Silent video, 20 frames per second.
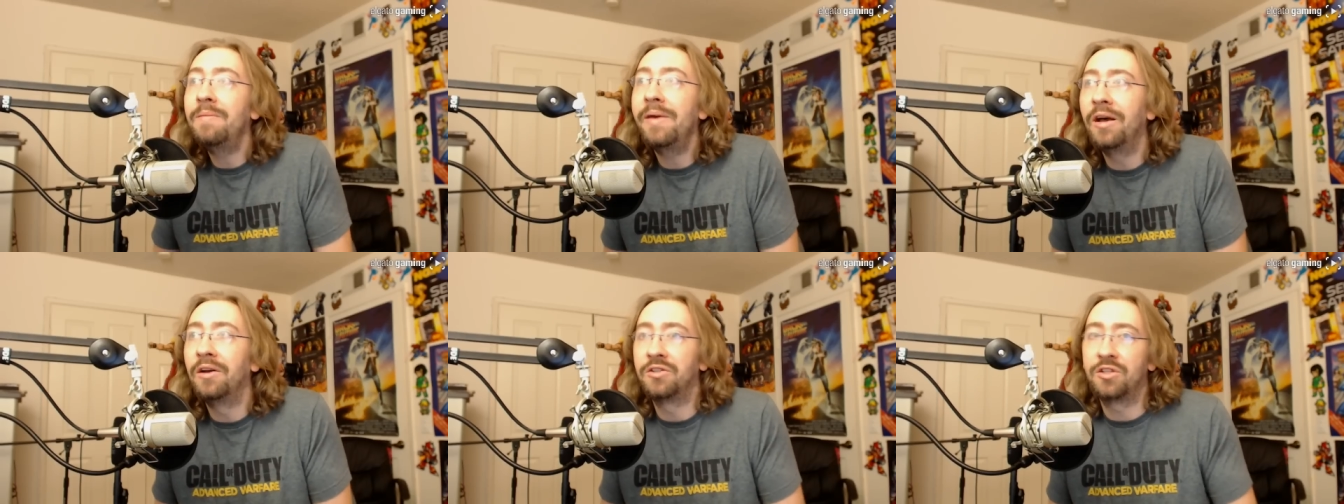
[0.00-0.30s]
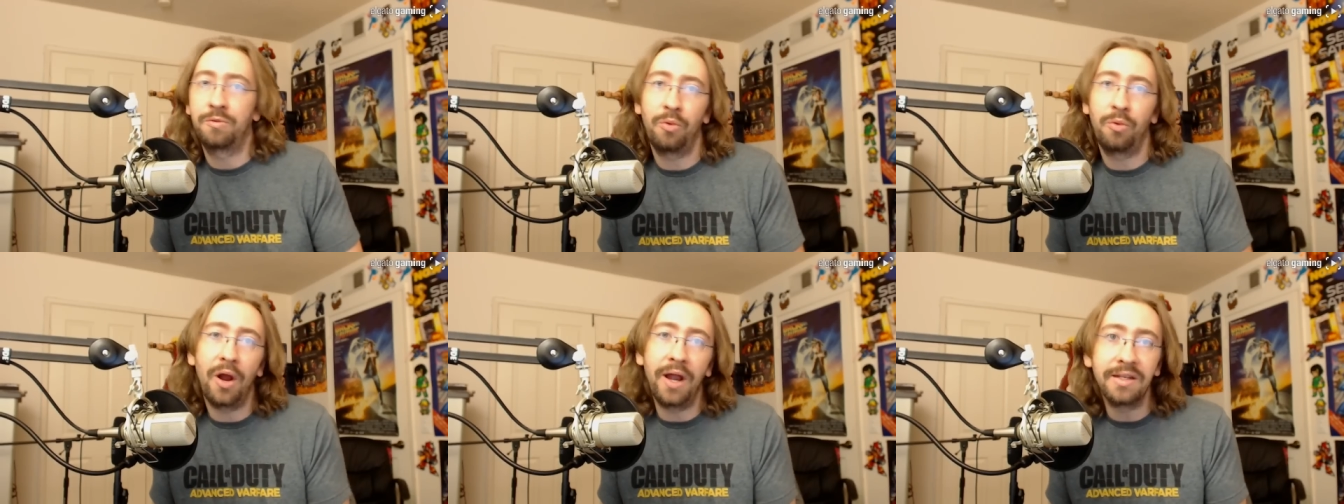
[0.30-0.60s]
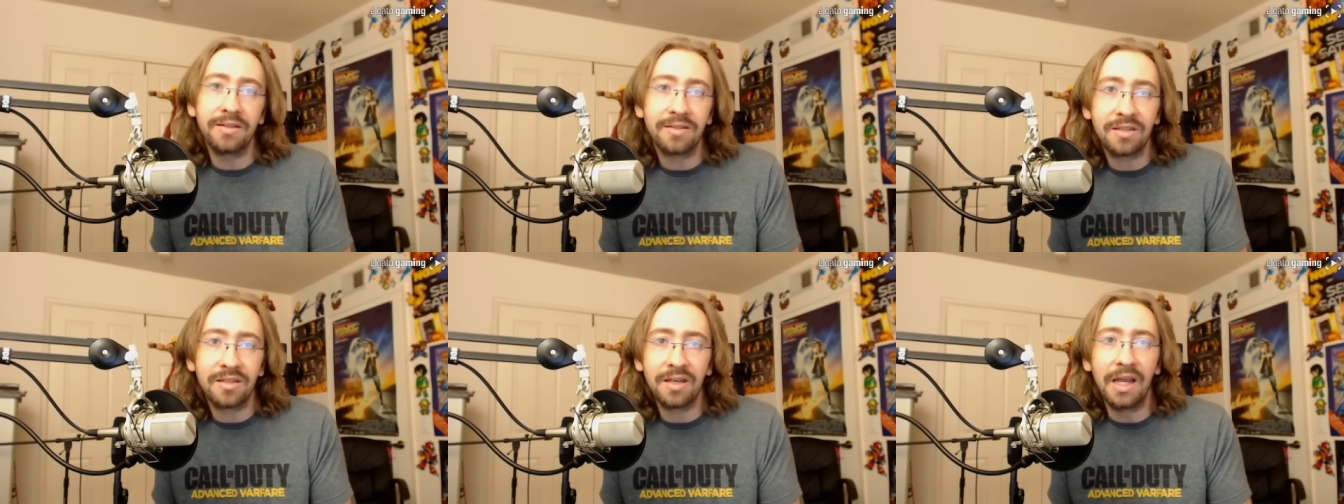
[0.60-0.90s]

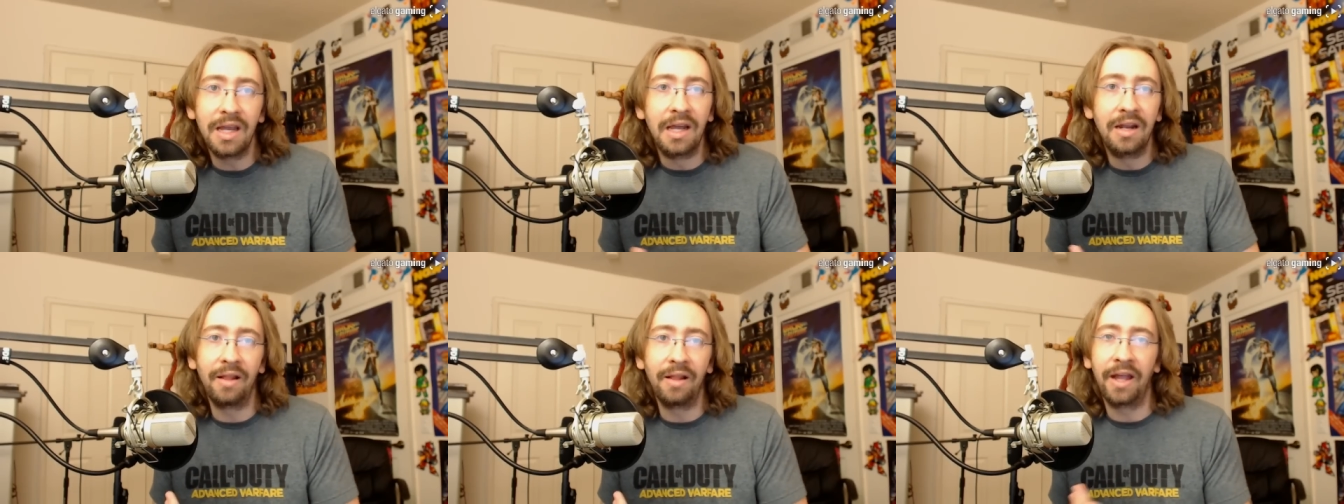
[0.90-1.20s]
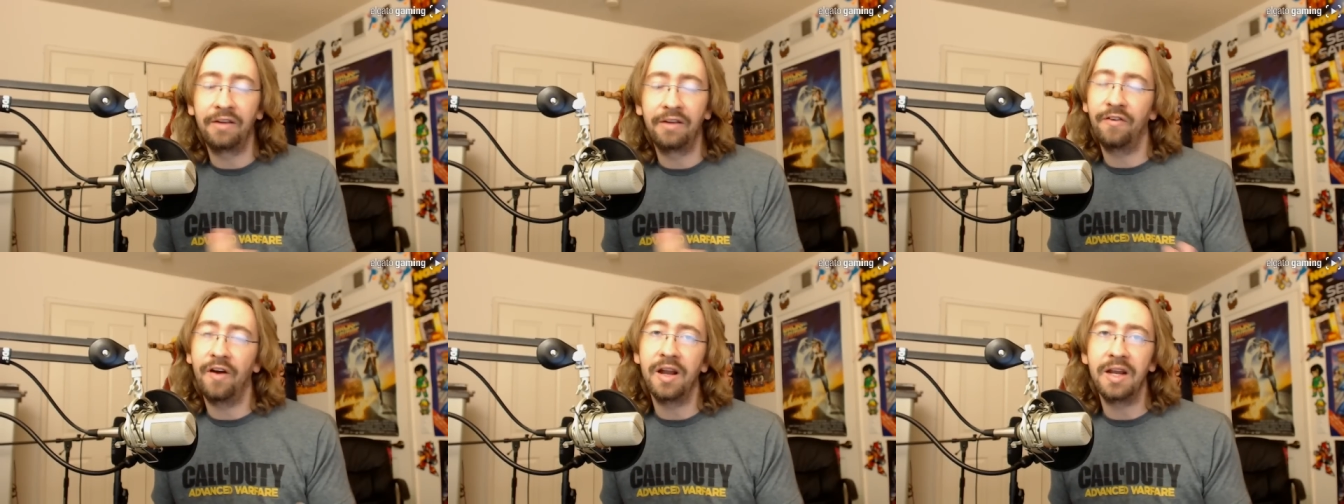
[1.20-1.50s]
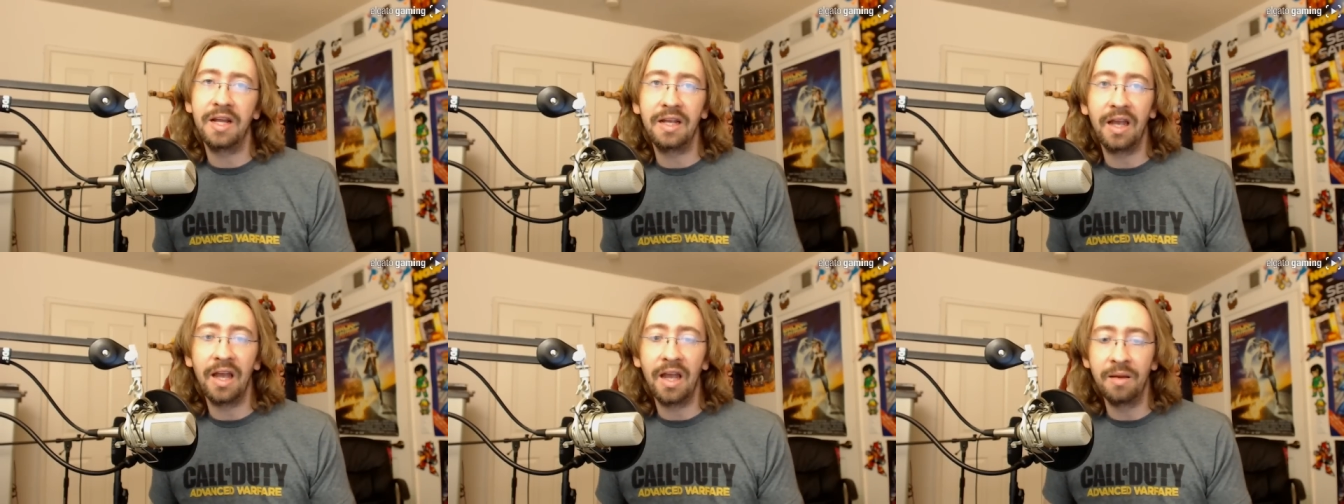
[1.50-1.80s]
sprites in like
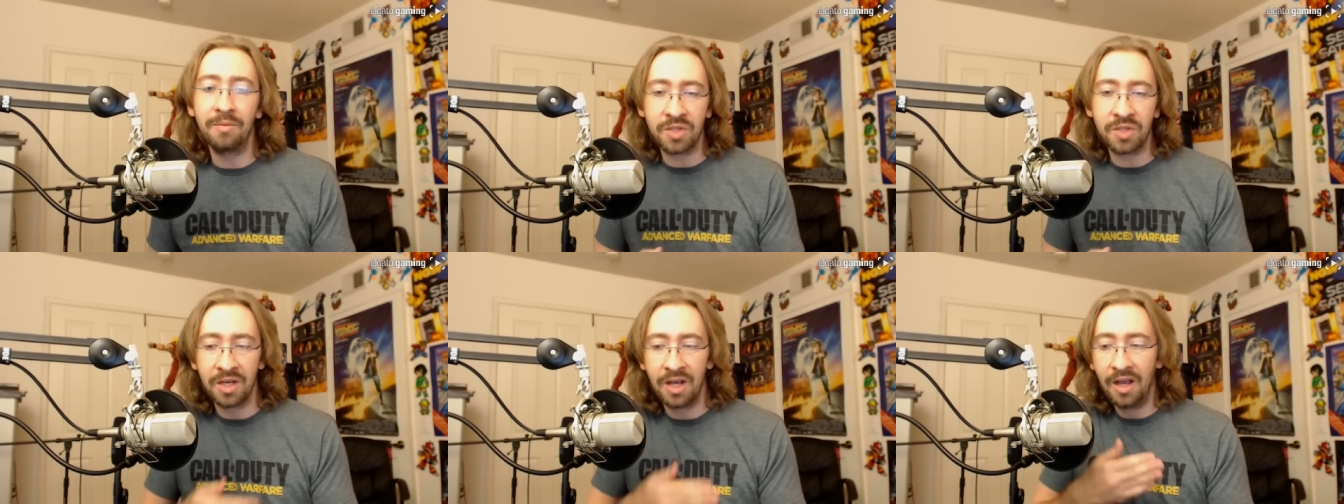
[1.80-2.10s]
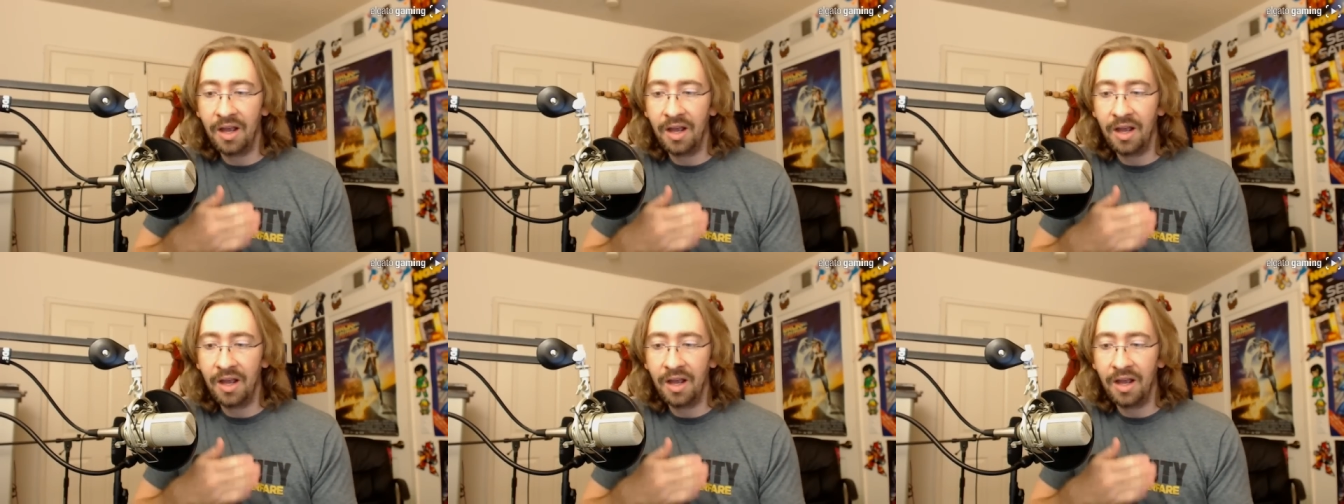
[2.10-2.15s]
fighting games,